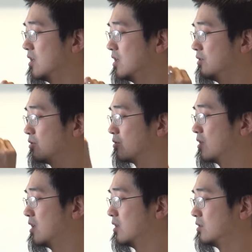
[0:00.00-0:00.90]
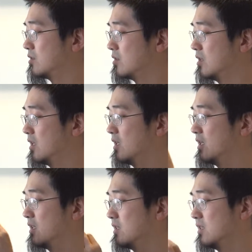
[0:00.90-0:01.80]
Hondo Garage
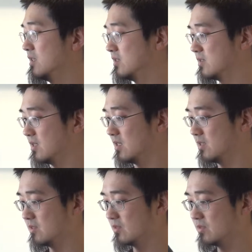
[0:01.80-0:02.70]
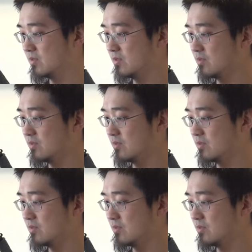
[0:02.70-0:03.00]
is it's